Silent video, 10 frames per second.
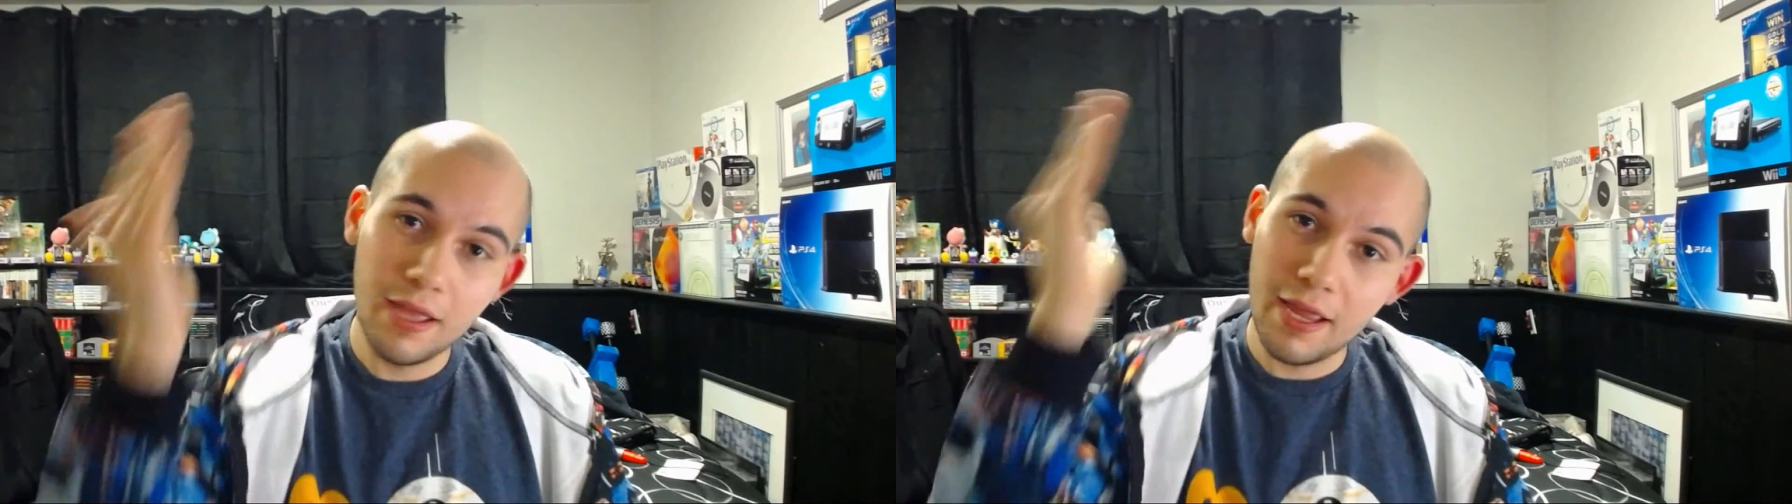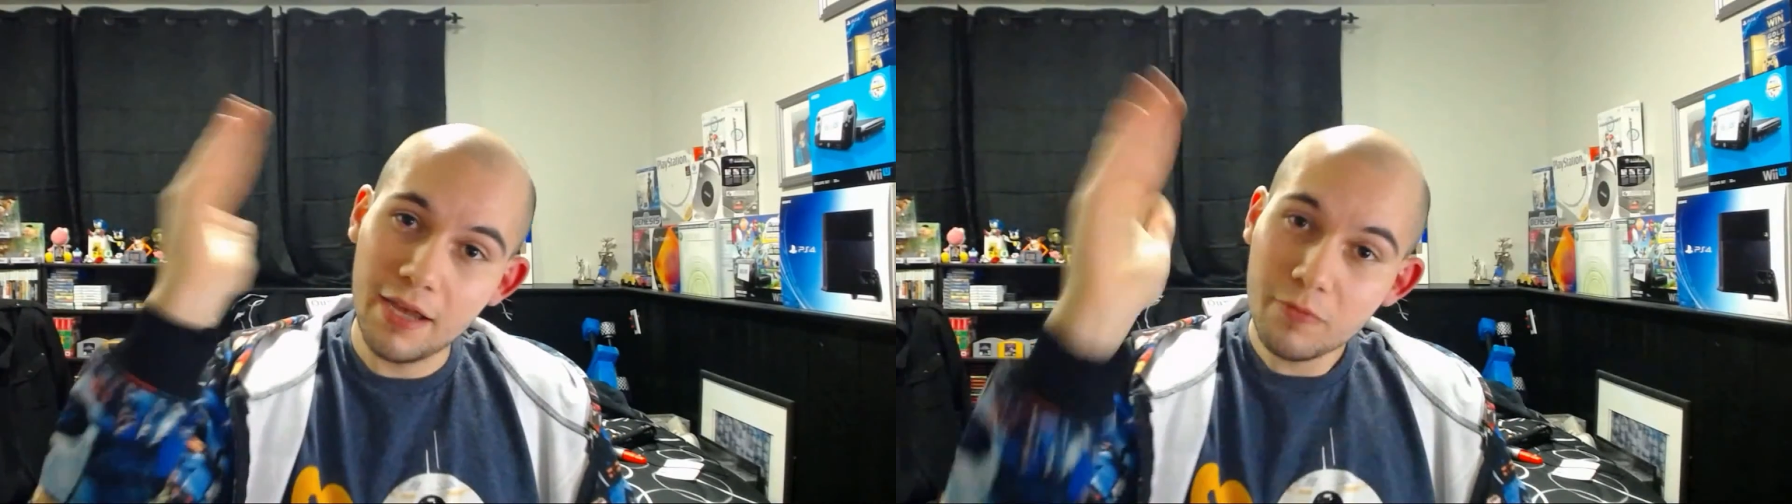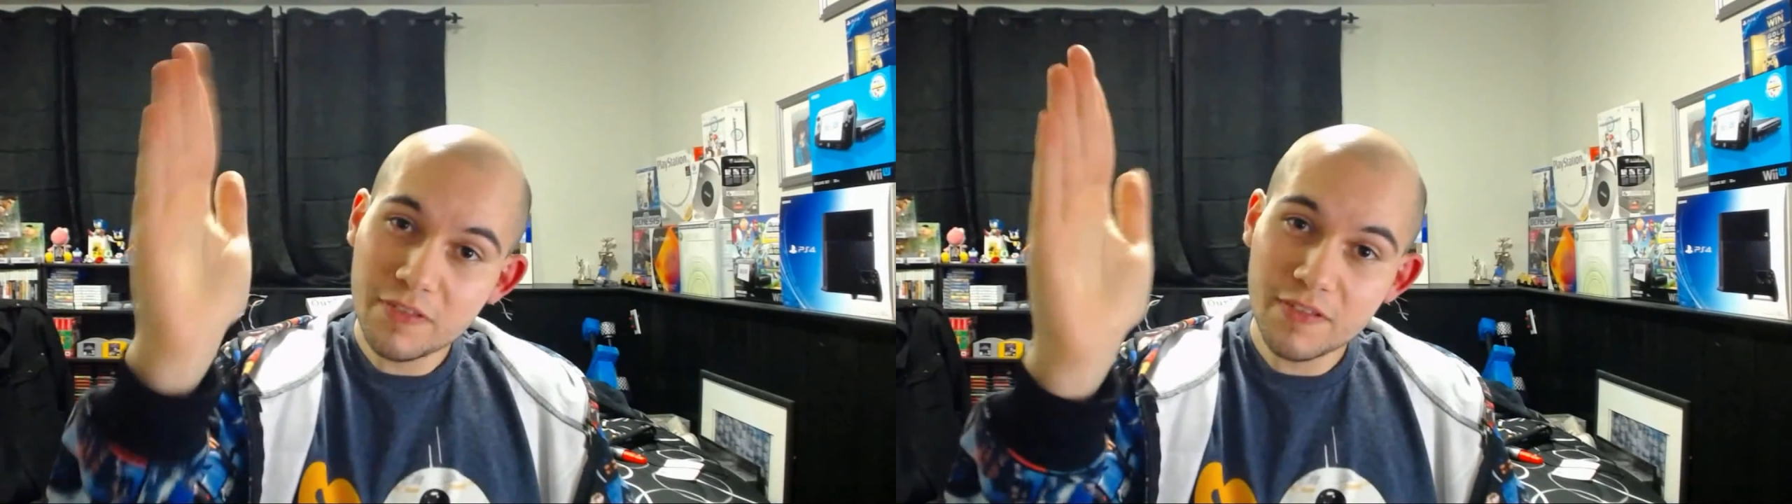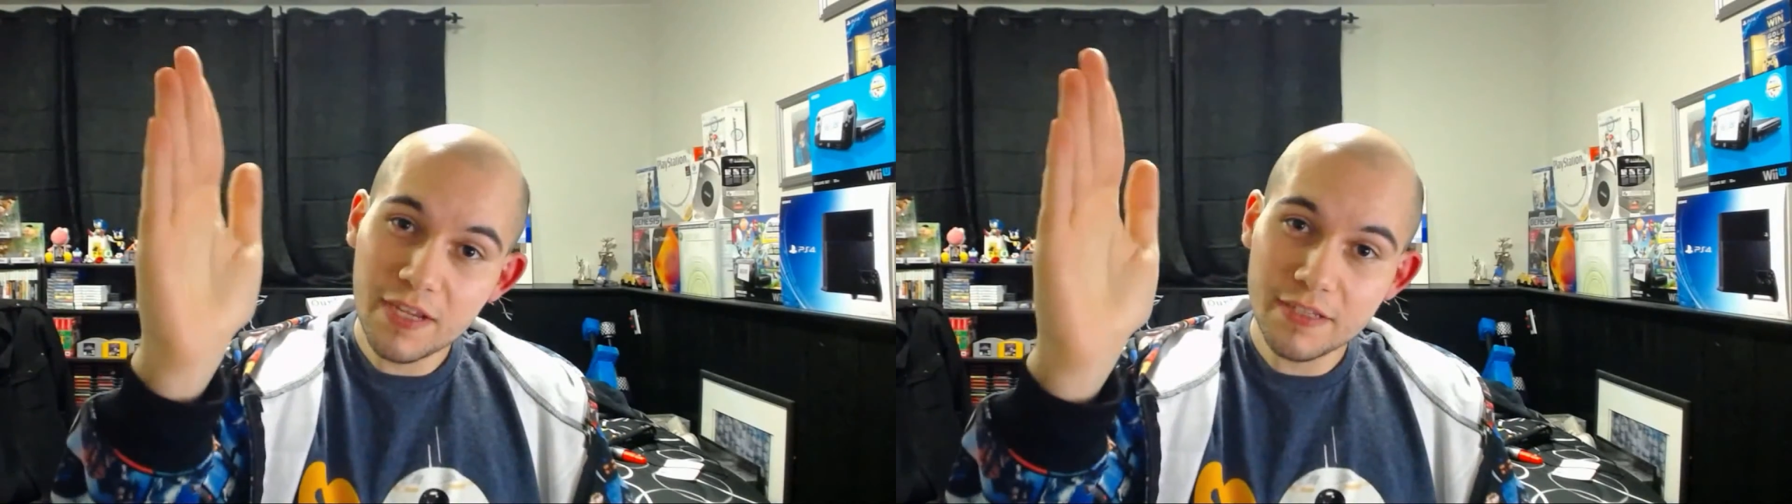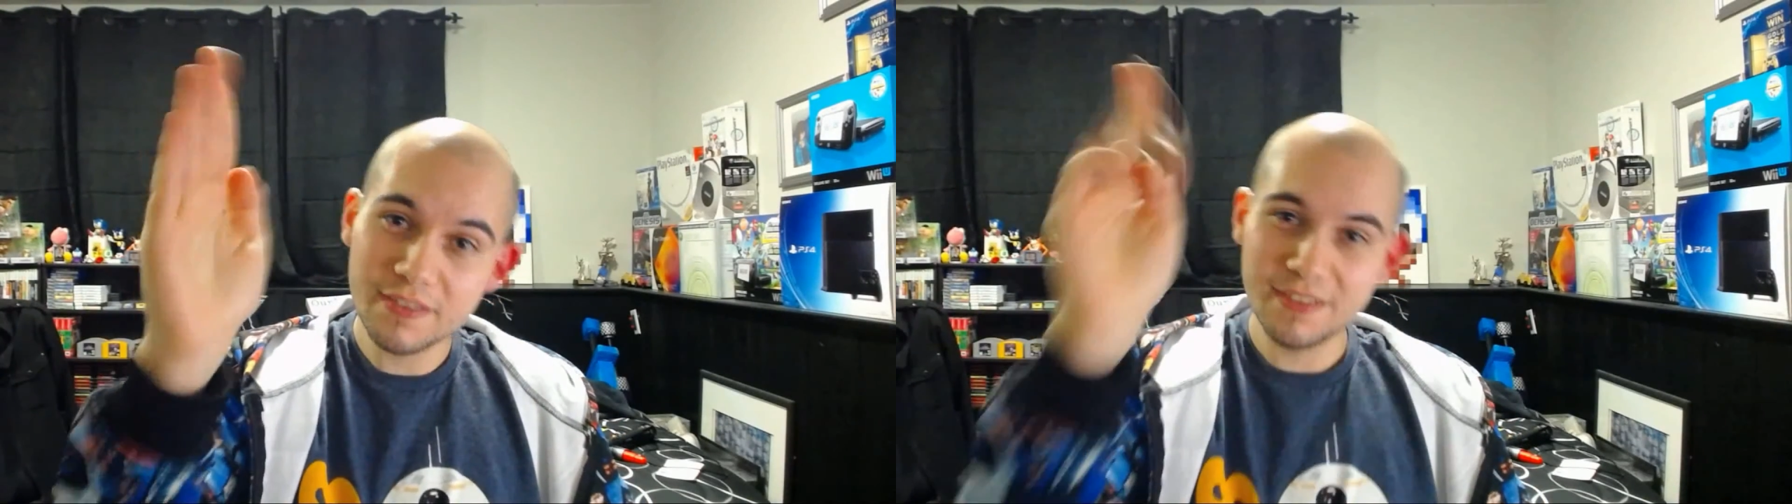Anyways,
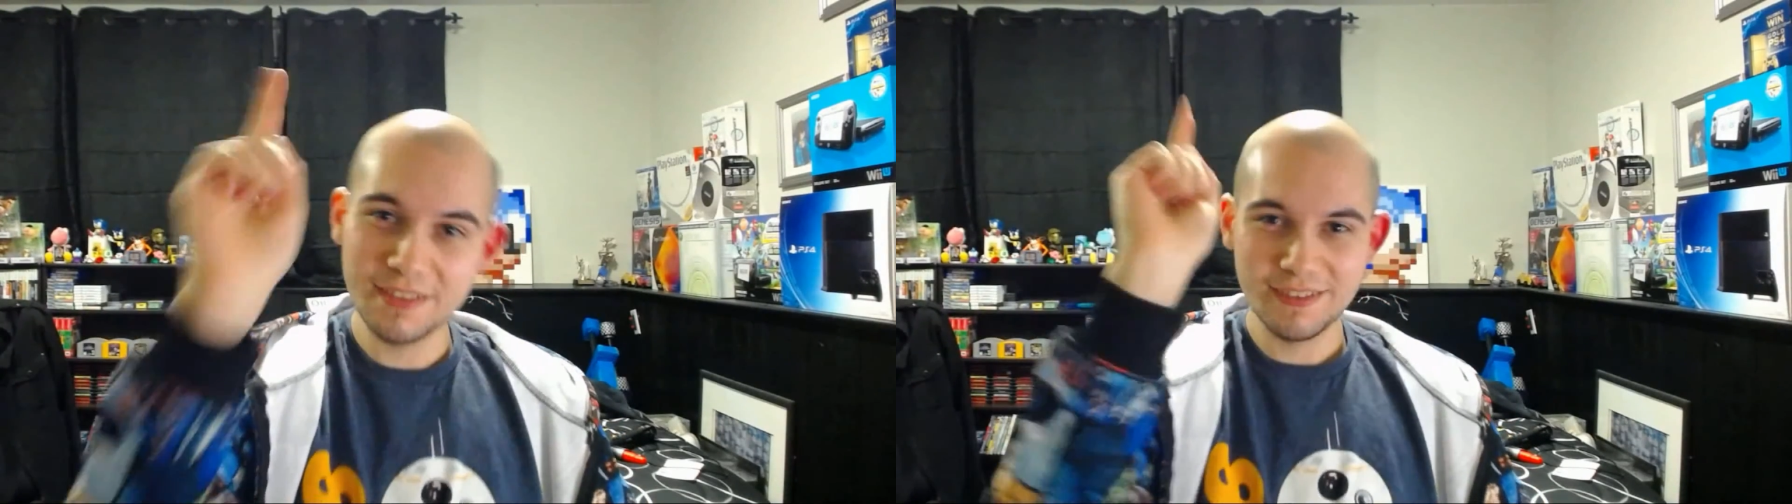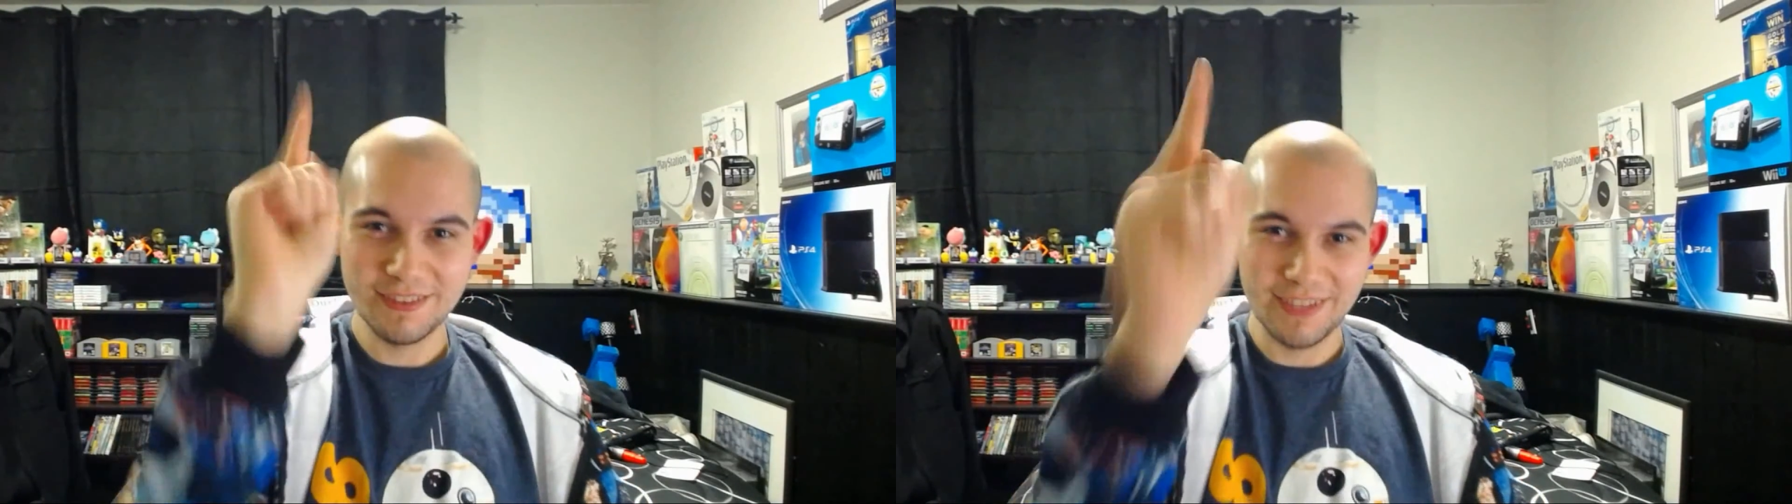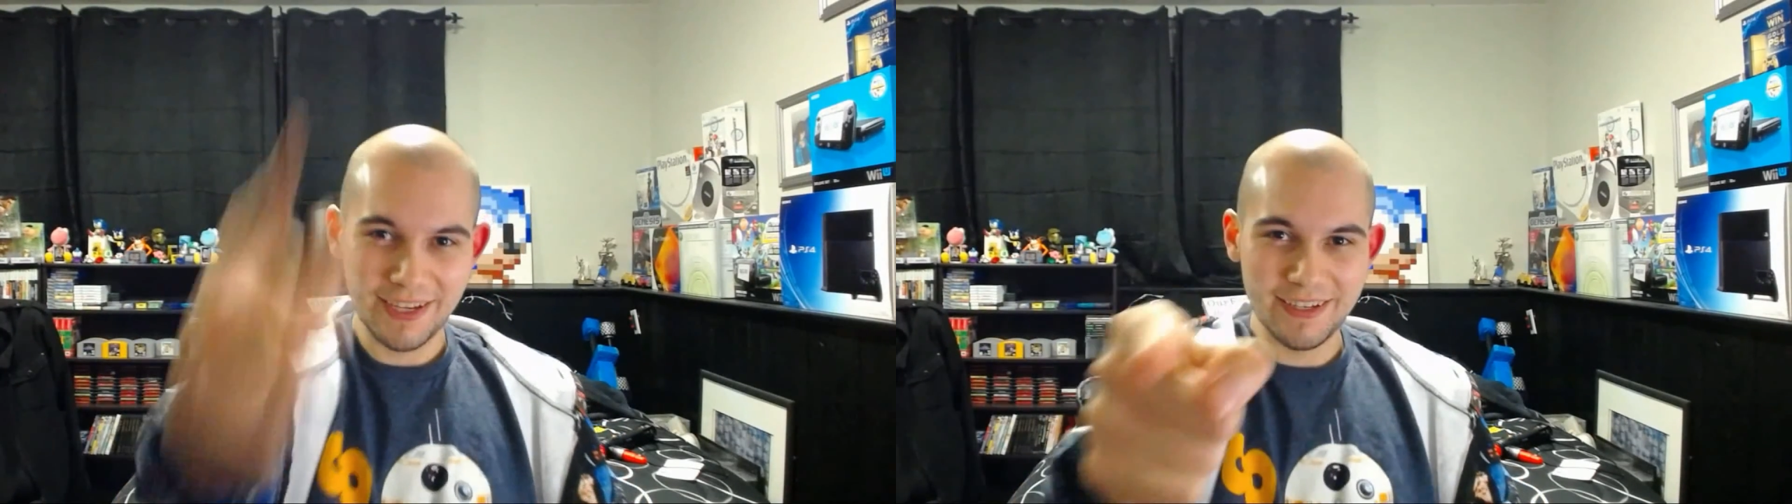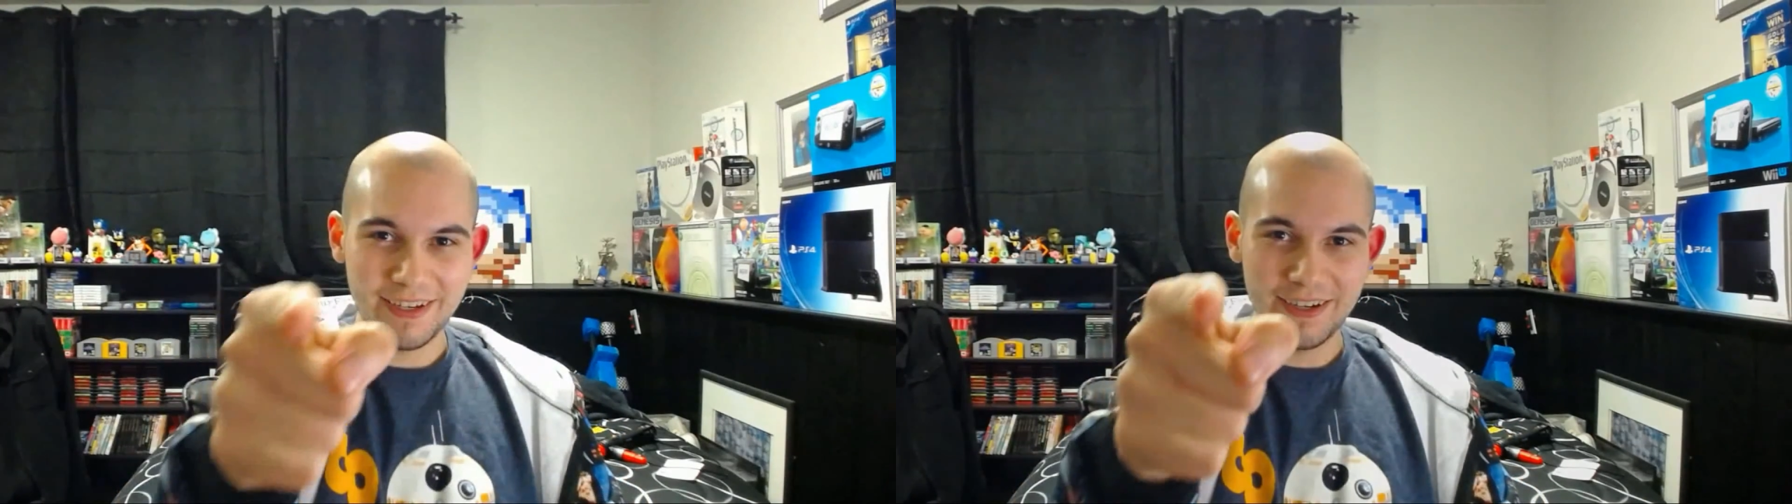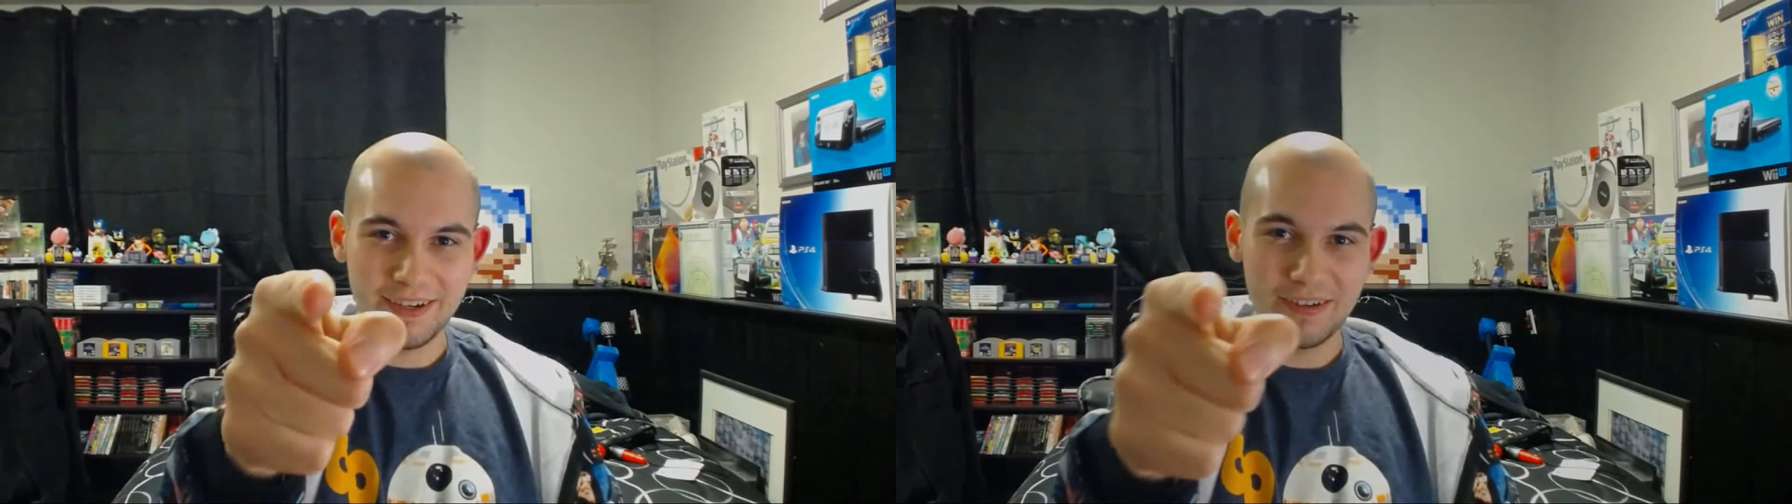guys, take
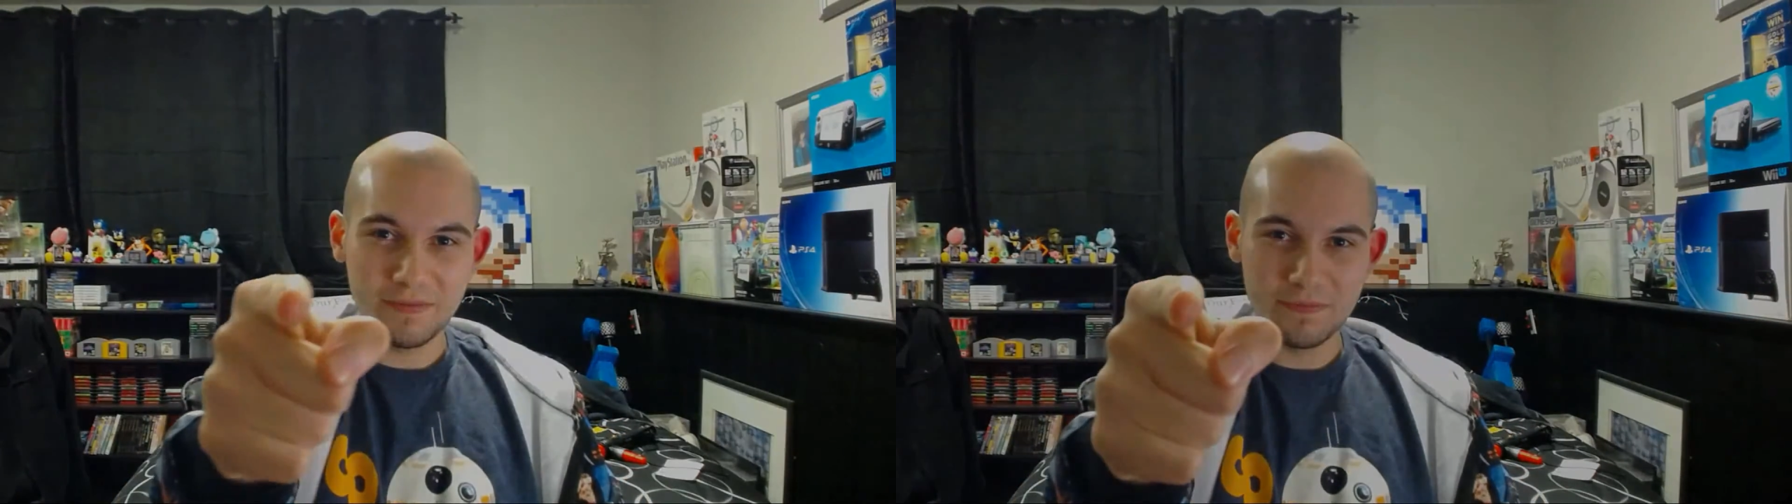care.